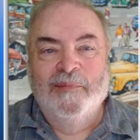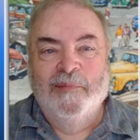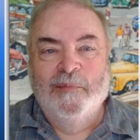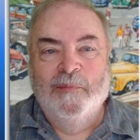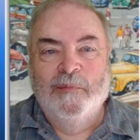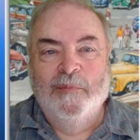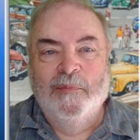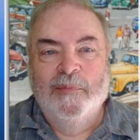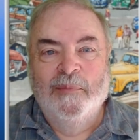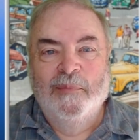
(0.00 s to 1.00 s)

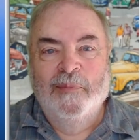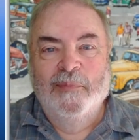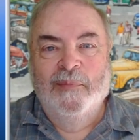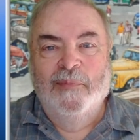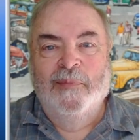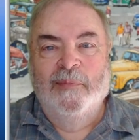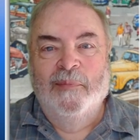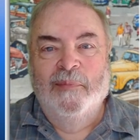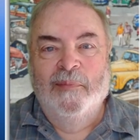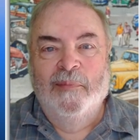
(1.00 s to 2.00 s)

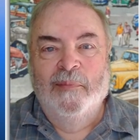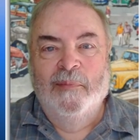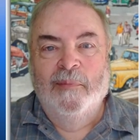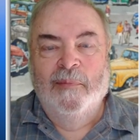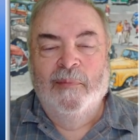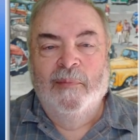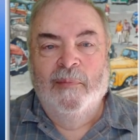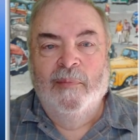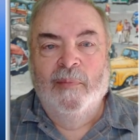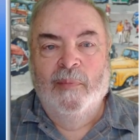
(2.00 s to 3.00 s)

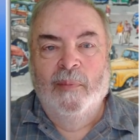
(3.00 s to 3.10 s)
[no speech]